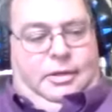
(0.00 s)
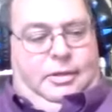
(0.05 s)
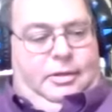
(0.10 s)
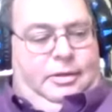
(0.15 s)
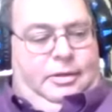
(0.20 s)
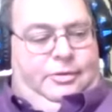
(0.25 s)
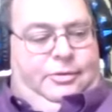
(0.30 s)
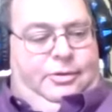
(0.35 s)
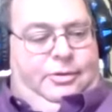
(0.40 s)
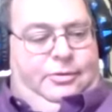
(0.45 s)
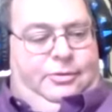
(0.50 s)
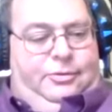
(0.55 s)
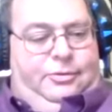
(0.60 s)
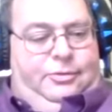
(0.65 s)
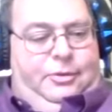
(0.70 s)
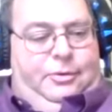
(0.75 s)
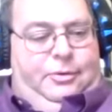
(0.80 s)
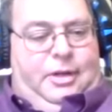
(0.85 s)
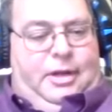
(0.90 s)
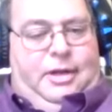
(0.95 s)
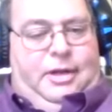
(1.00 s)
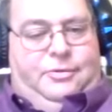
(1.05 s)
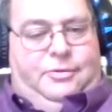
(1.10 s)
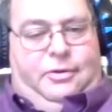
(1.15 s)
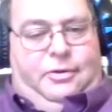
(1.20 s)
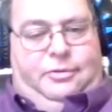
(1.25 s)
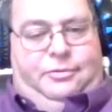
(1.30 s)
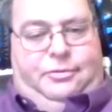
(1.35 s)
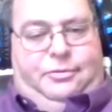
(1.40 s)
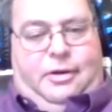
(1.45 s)
understand you've been
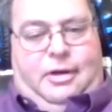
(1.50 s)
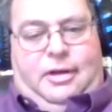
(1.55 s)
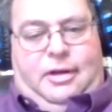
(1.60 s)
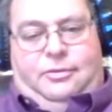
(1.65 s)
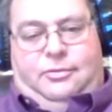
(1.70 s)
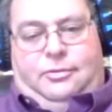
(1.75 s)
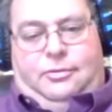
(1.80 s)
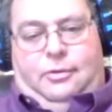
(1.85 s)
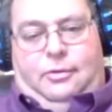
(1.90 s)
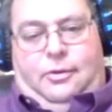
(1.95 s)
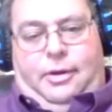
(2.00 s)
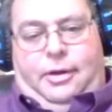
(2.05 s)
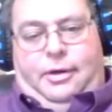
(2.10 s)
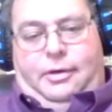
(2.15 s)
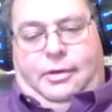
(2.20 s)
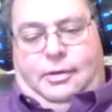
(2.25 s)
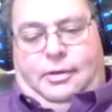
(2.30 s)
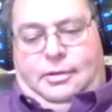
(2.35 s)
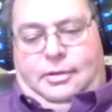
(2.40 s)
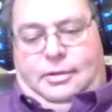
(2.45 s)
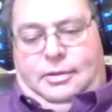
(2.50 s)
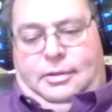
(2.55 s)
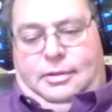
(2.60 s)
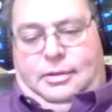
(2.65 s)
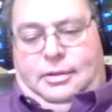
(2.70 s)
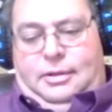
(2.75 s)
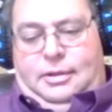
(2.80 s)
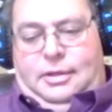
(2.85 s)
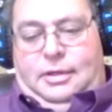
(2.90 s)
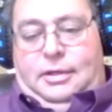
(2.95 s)
away lollygagging,
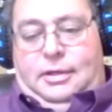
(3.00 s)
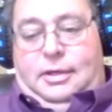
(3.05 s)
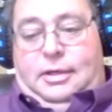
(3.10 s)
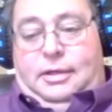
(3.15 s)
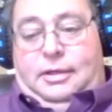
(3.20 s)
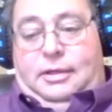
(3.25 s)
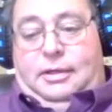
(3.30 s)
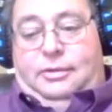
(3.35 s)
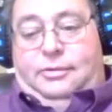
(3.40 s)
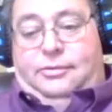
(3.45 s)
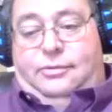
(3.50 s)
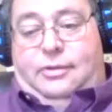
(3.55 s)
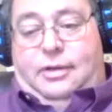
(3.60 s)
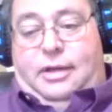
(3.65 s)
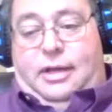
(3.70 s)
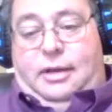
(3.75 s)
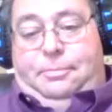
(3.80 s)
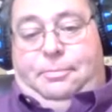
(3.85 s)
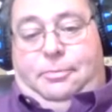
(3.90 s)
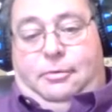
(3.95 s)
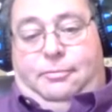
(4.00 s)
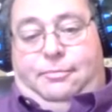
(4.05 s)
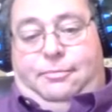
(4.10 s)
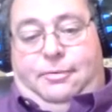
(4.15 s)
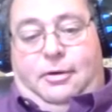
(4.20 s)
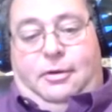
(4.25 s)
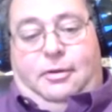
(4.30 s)
watching tons of basketball games.